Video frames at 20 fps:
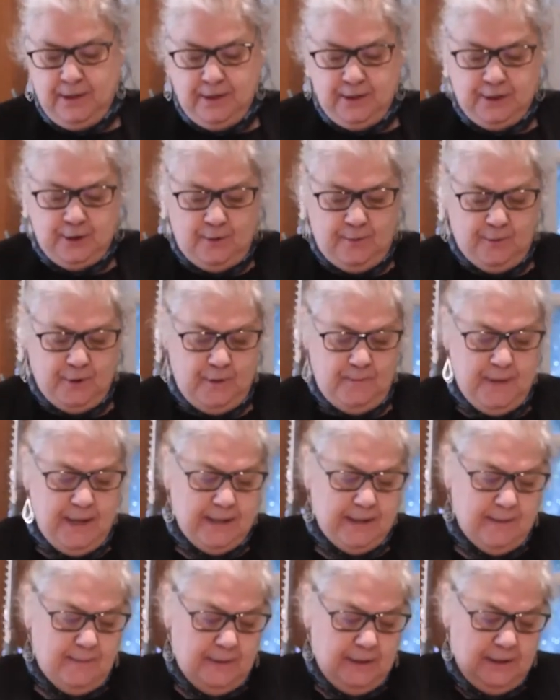So I'm going to
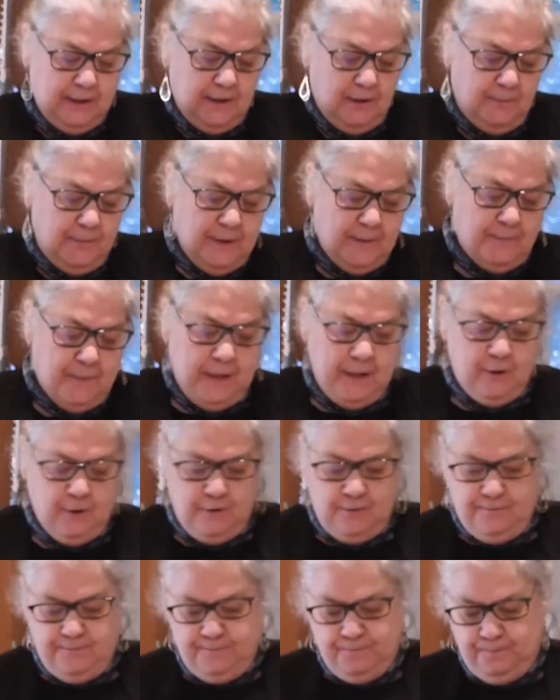make them a little bit
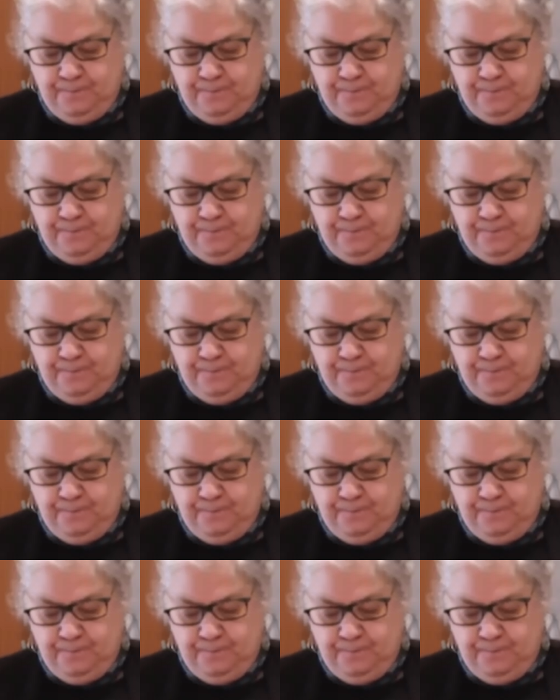bigger.